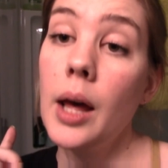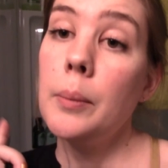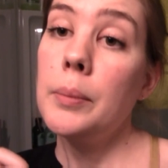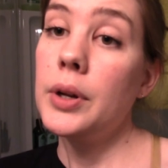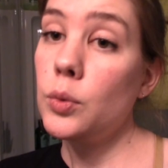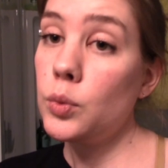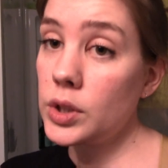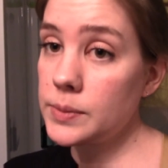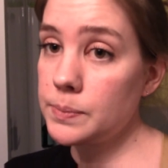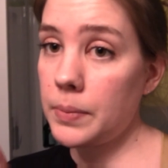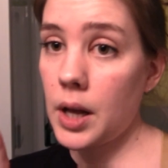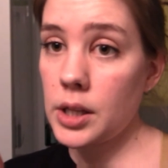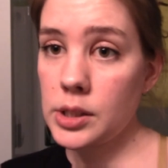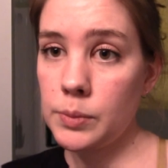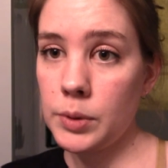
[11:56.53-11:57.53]
but it was
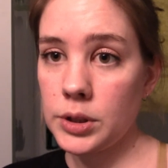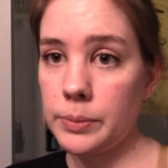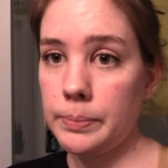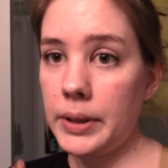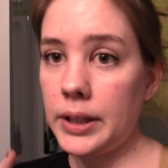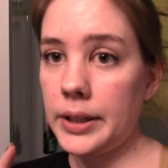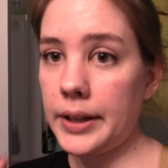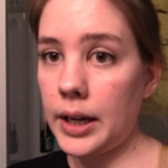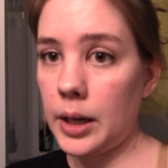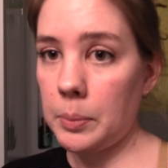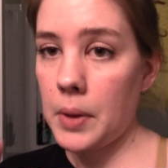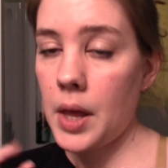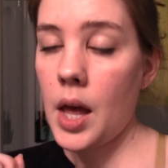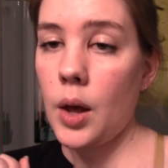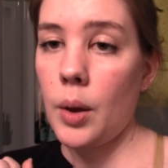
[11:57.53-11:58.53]
possible to build it
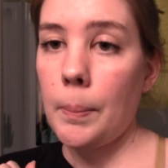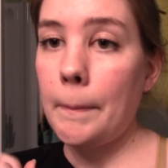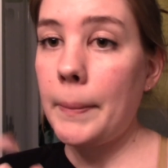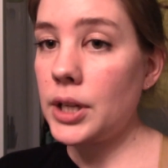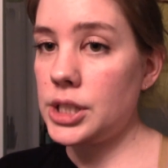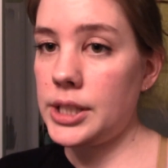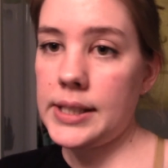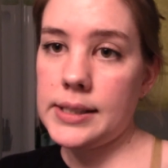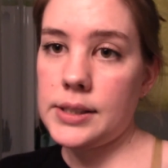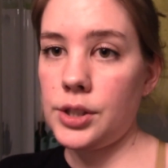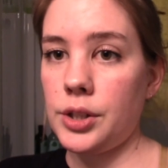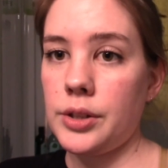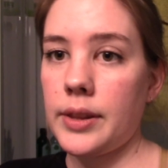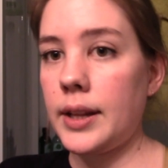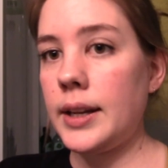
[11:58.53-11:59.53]
up much
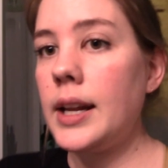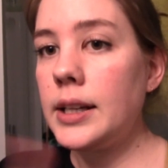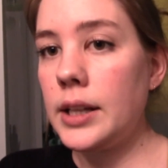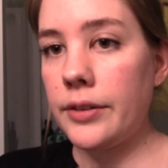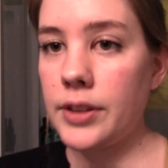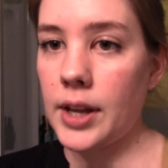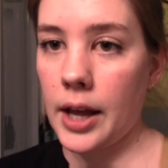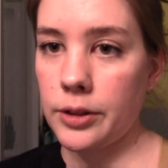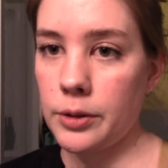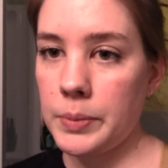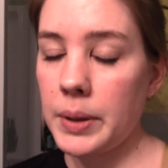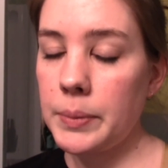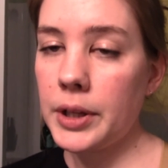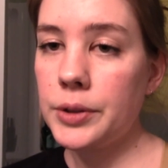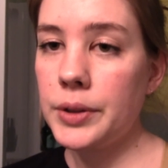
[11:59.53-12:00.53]
easier than any of the other
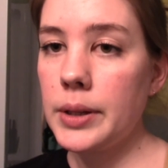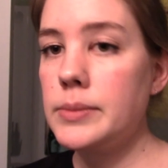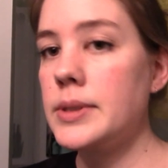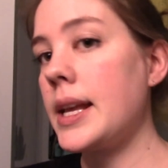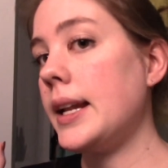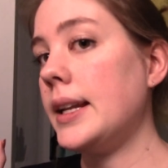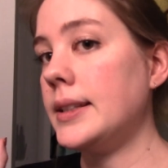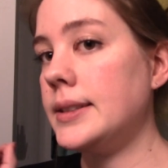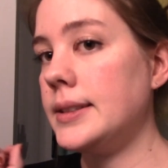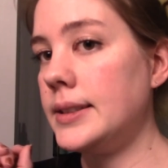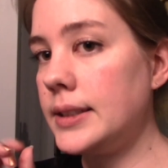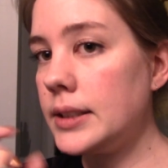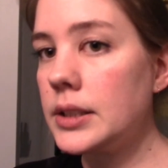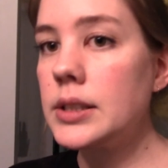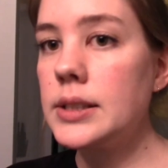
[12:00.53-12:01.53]
BB creams, and it didn't